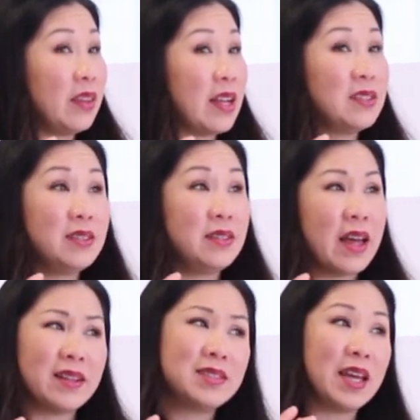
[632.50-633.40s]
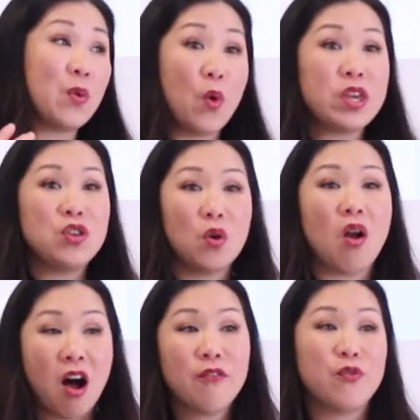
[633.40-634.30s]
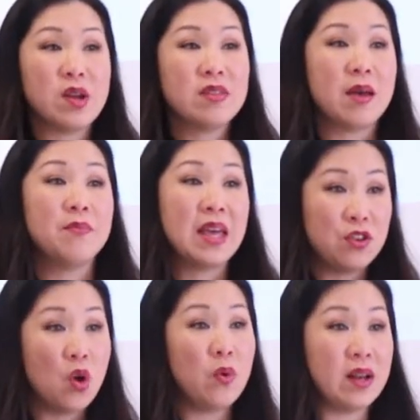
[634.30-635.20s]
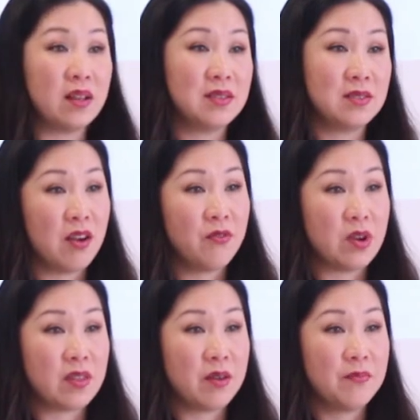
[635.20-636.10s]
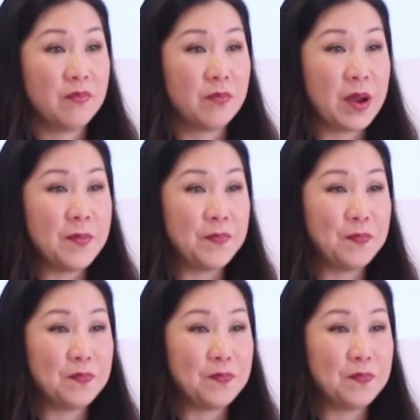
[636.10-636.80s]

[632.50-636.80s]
that's like what you're offering them that no one else is offering them, right?